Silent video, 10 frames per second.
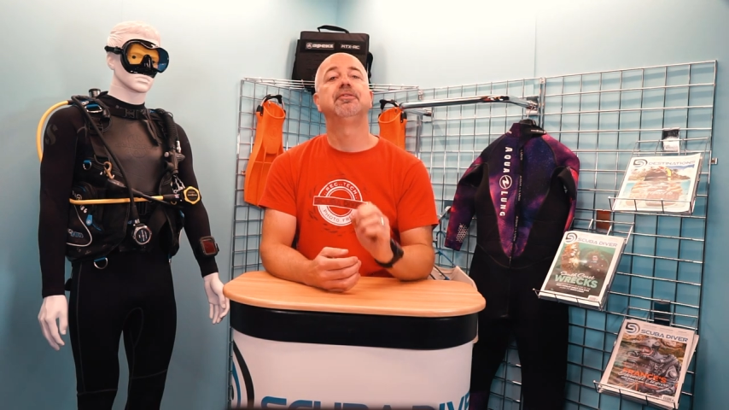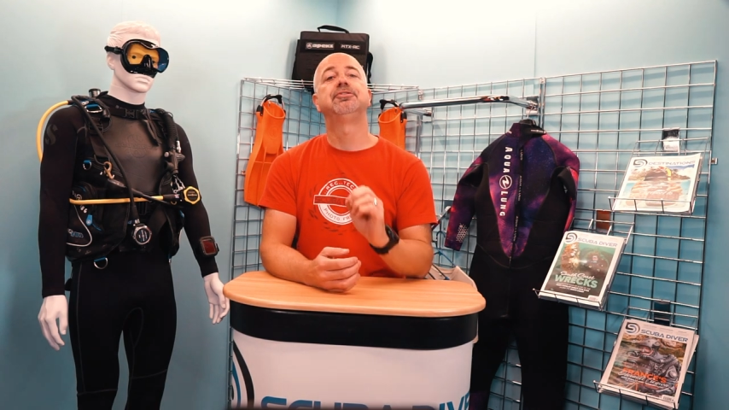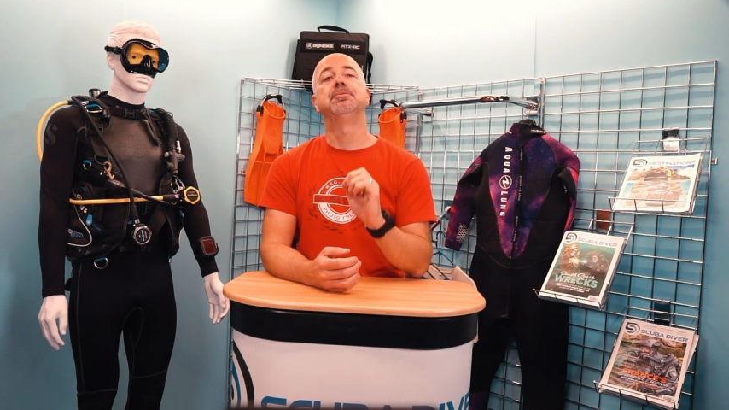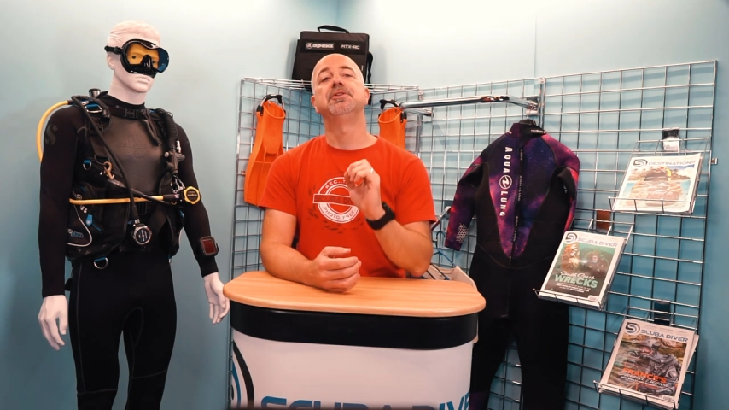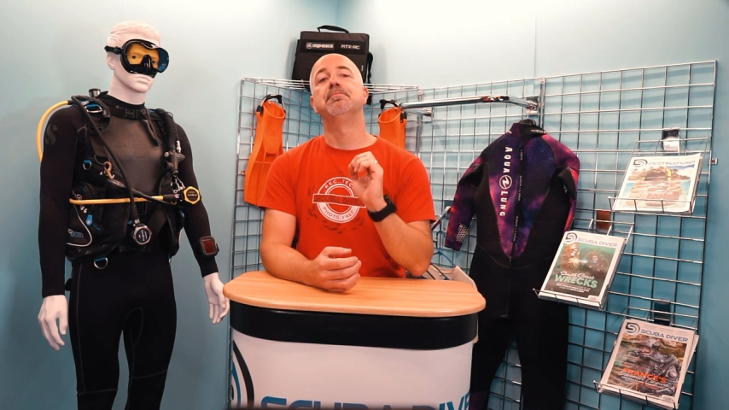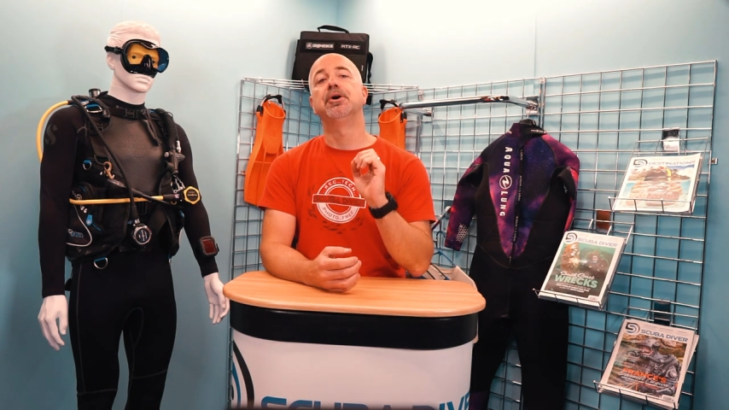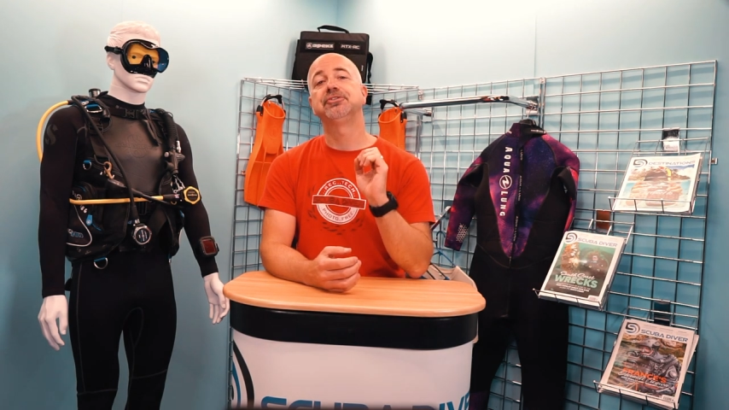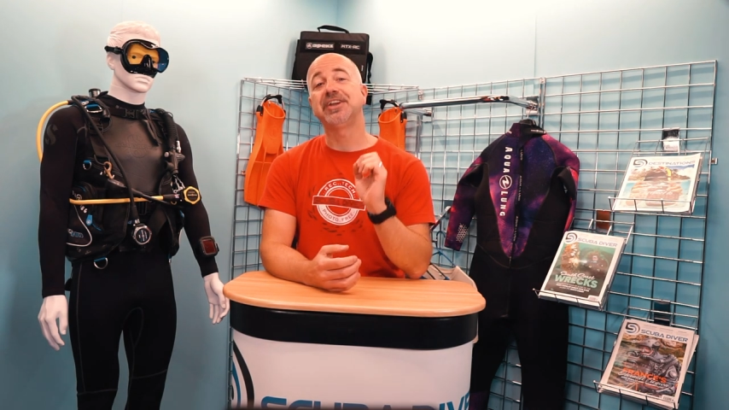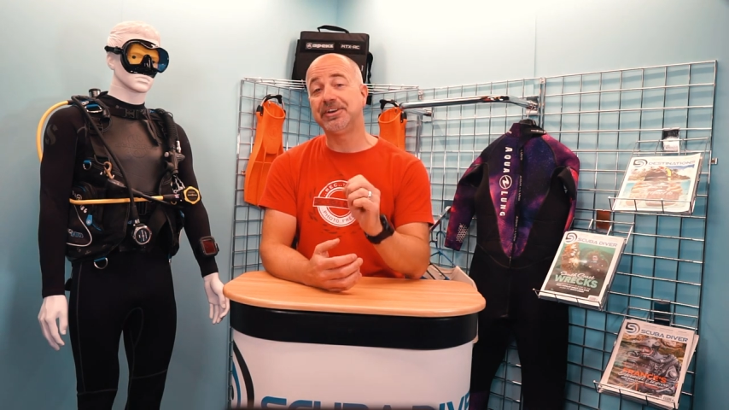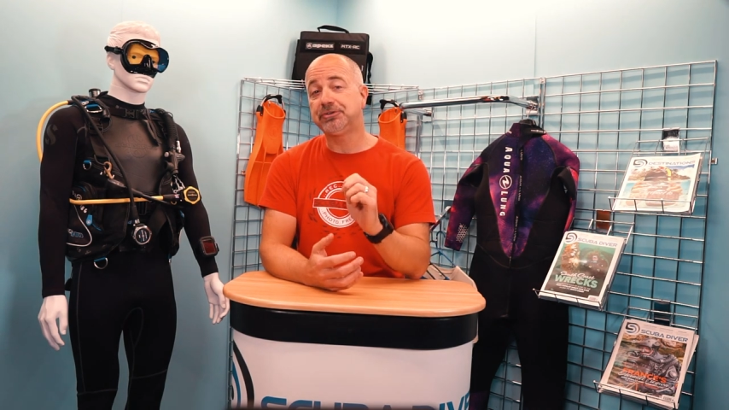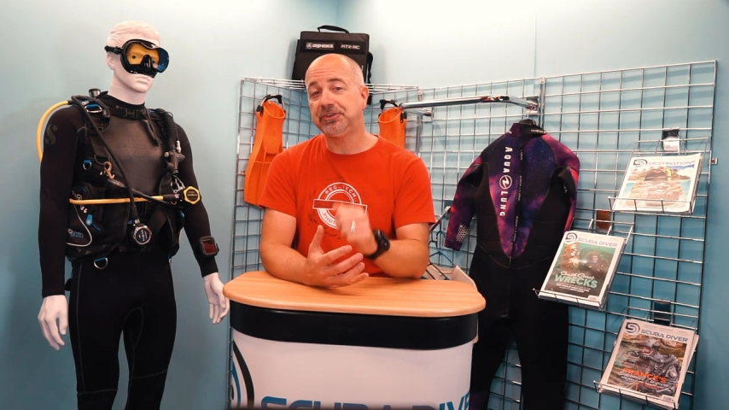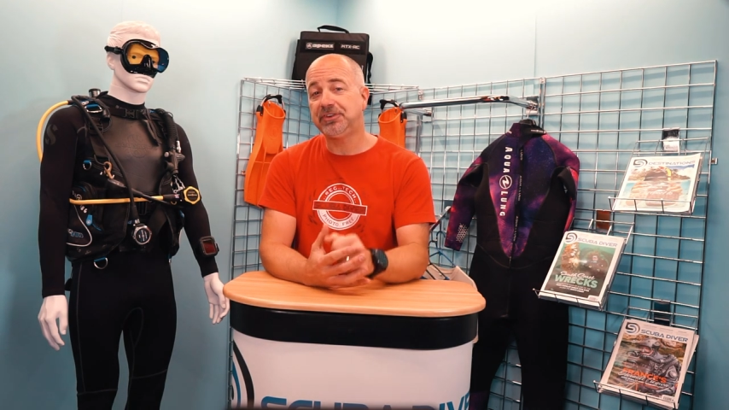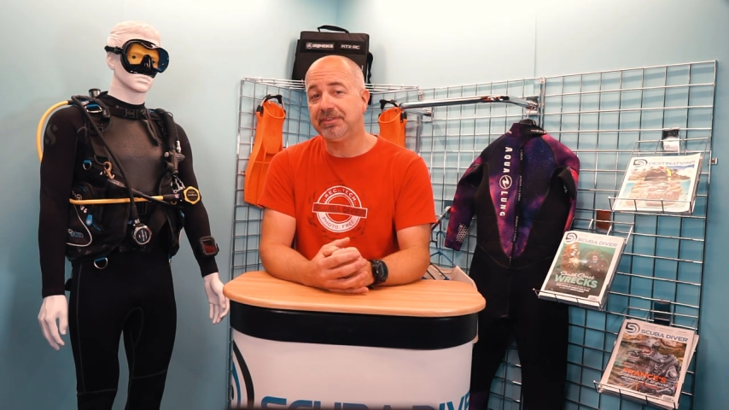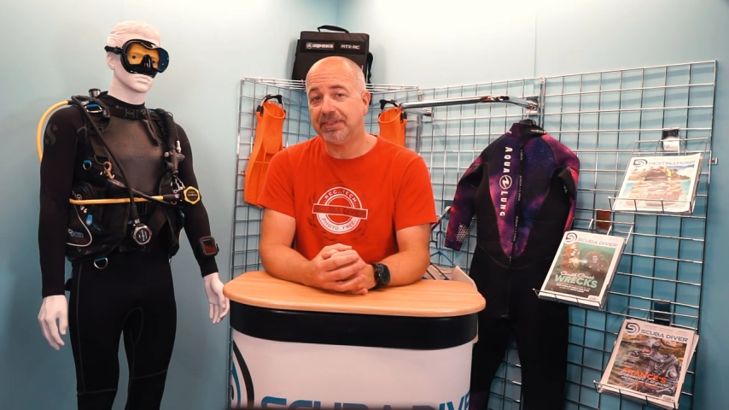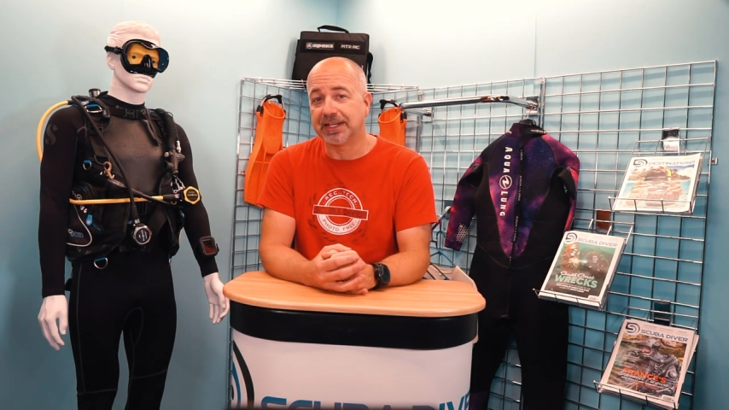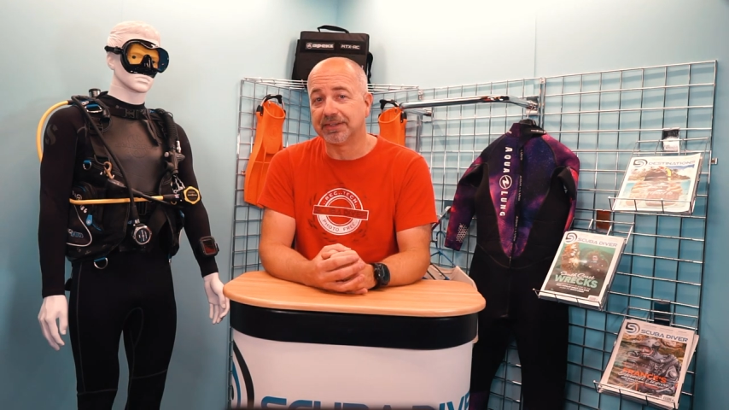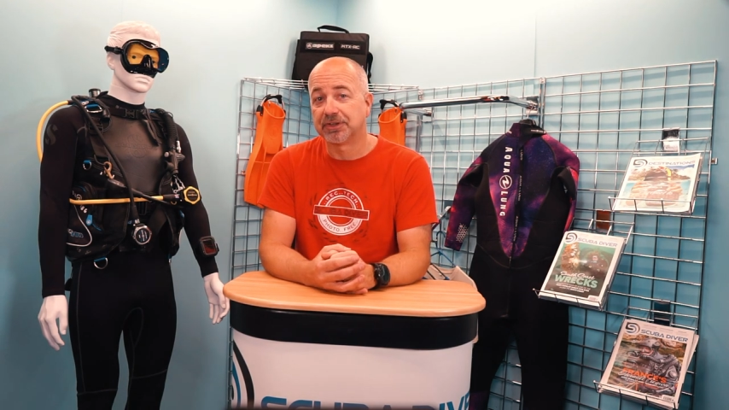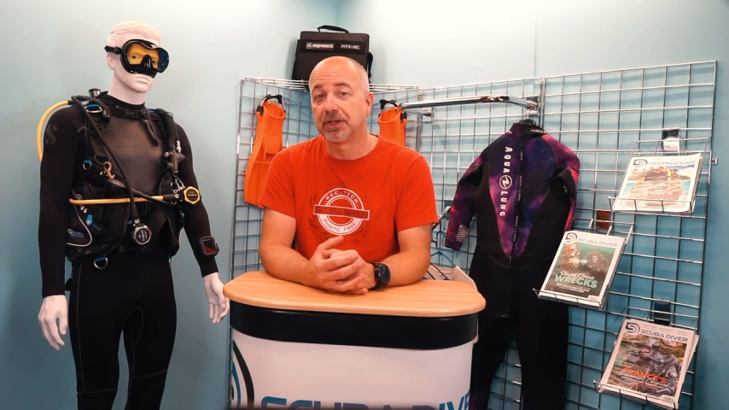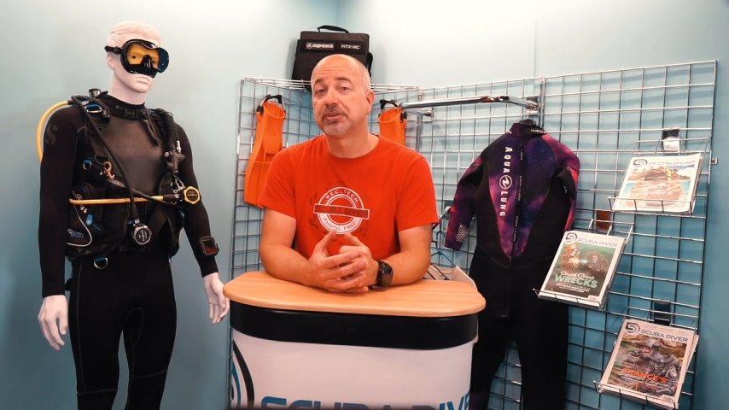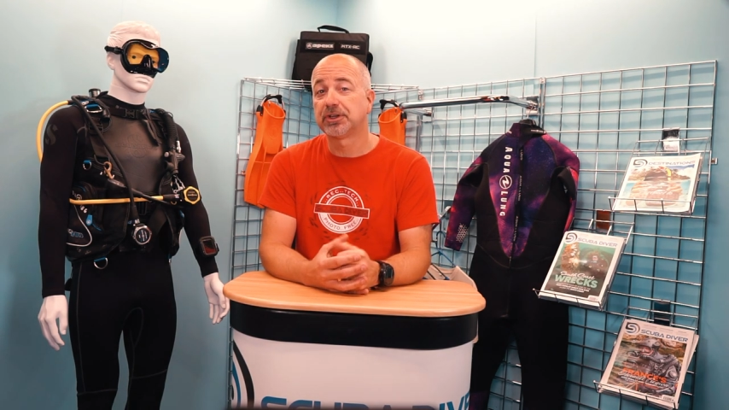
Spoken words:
of some of the most interesting things